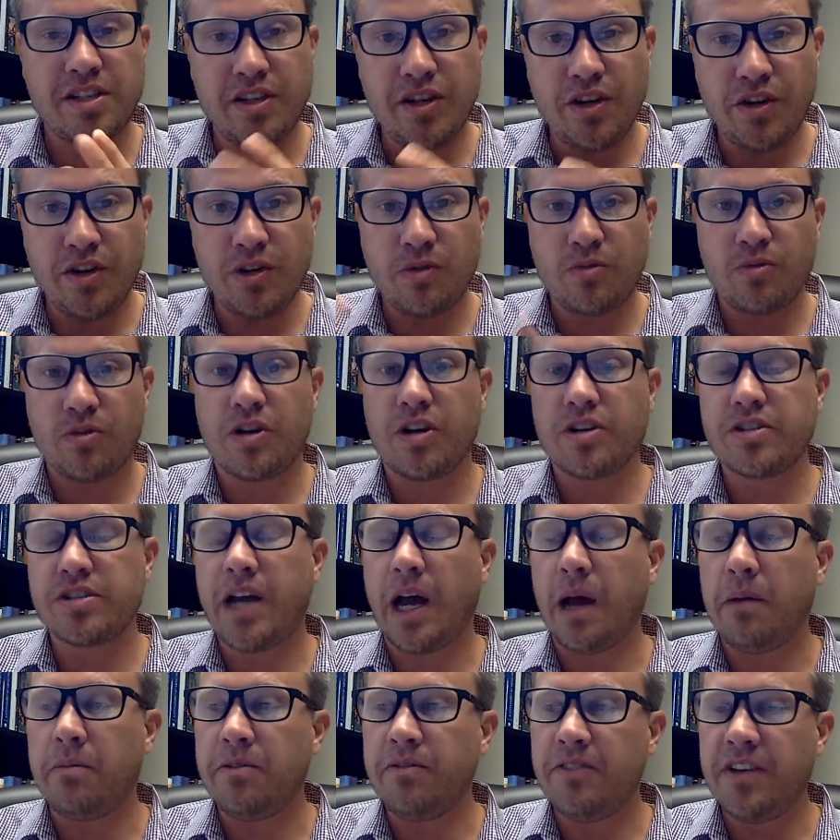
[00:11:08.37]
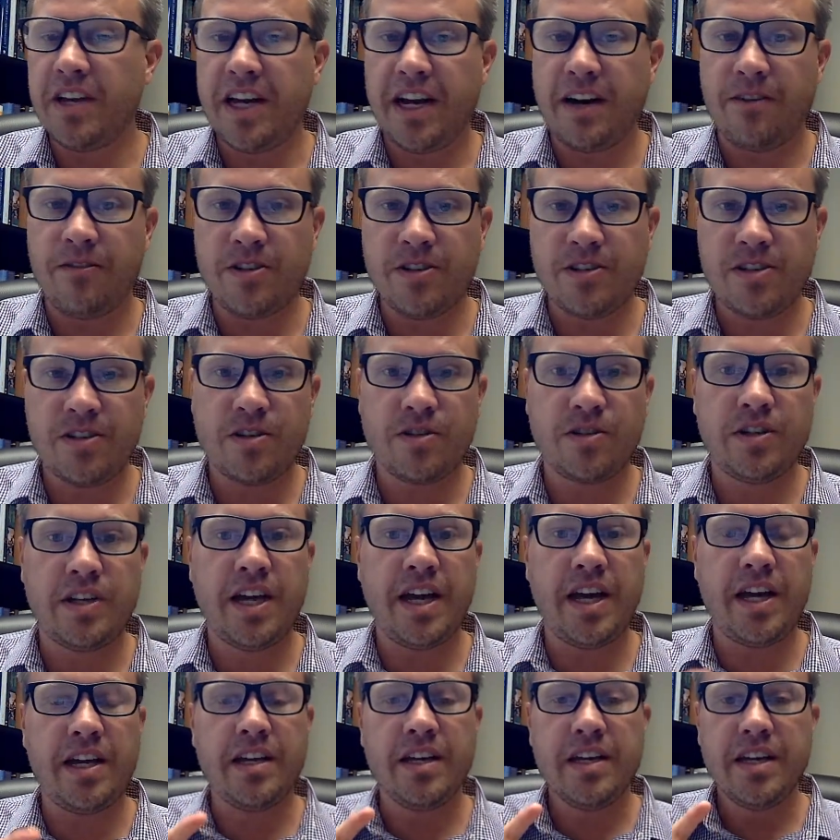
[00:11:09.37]
know that we're on top of it every single
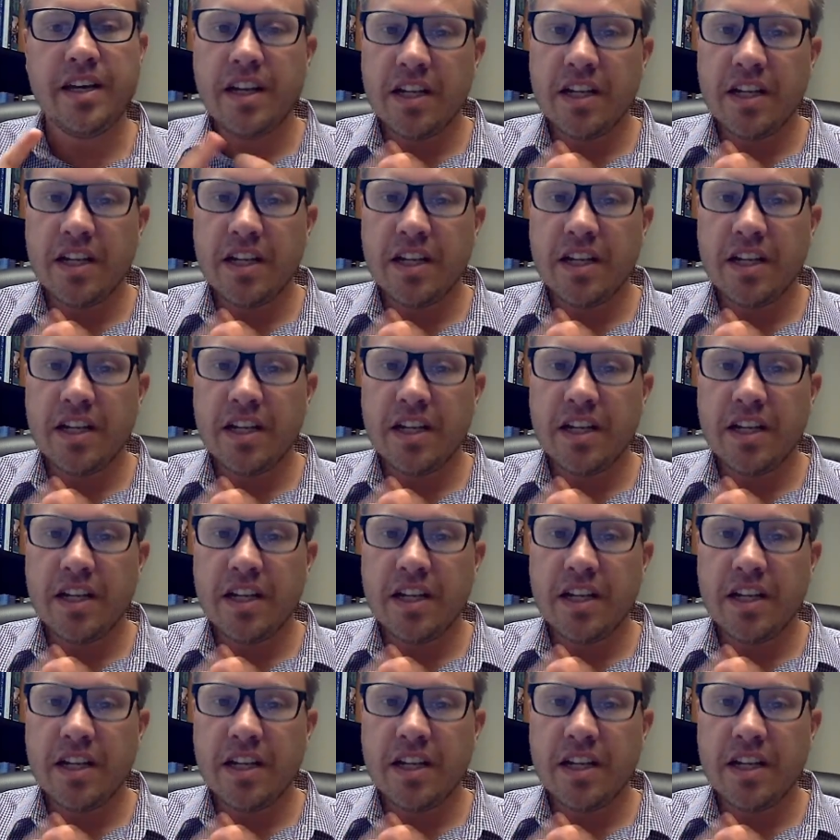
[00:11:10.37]
day.